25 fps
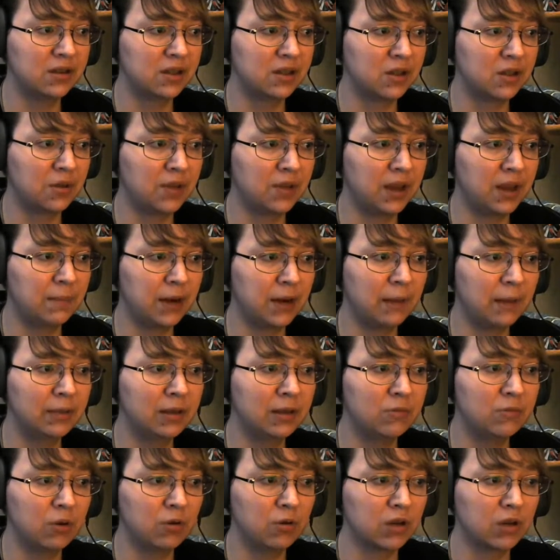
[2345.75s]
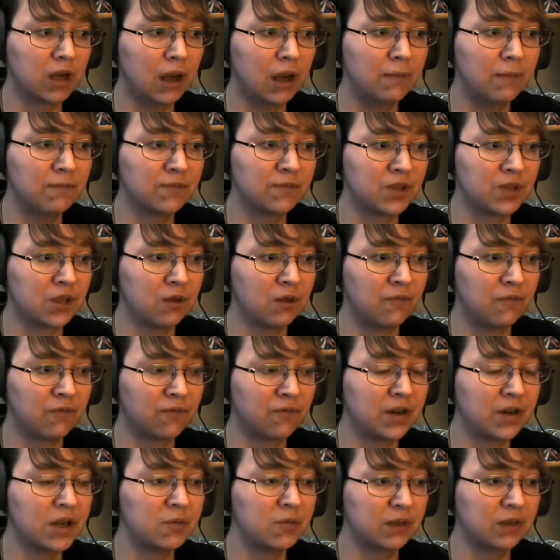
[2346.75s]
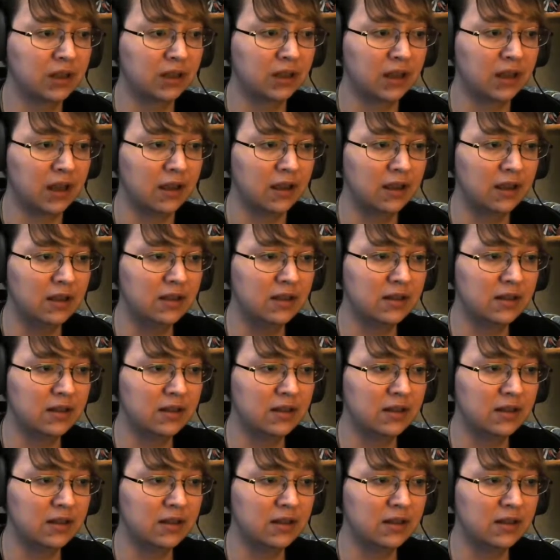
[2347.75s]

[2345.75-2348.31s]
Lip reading: so they probably won't come so frequently.